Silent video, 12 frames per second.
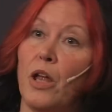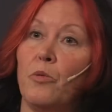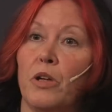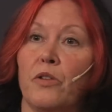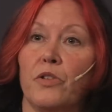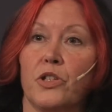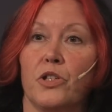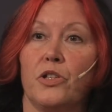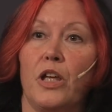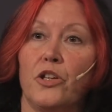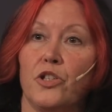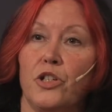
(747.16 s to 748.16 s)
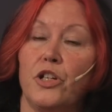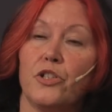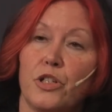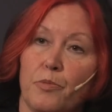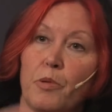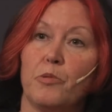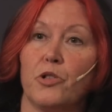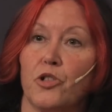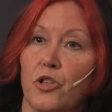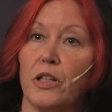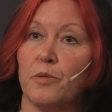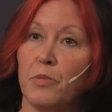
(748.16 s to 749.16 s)
then give it to the engineers to be able to
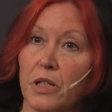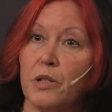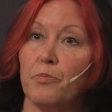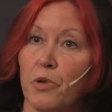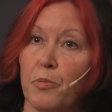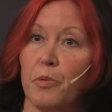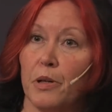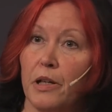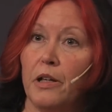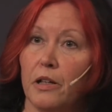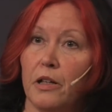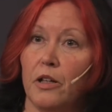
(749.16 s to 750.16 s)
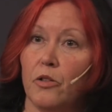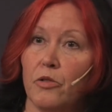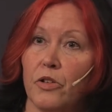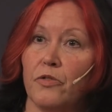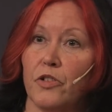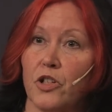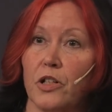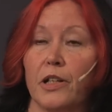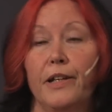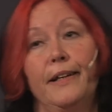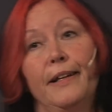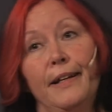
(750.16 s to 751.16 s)
transmit it properly, you know, and
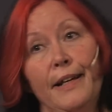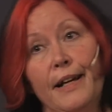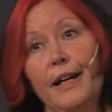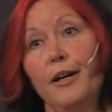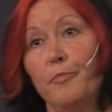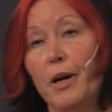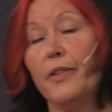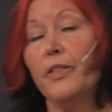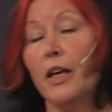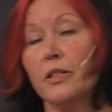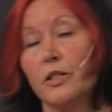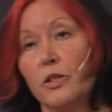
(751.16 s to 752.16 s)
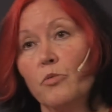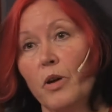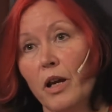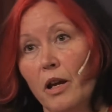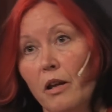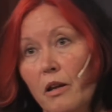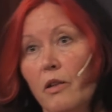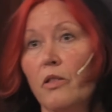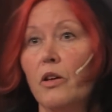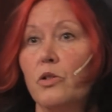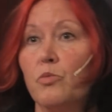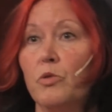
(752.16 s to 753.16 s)
efficiently, and that's the way
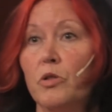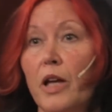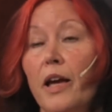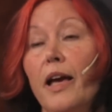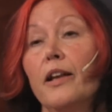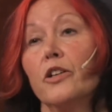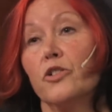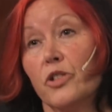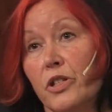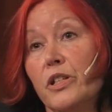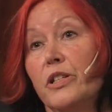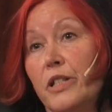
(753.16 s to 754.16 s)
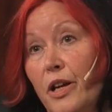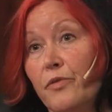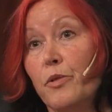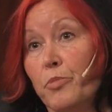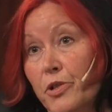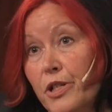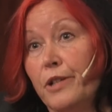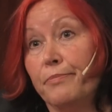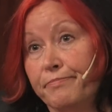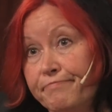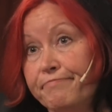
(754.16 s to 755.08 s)
that we'll get electricity to everybody.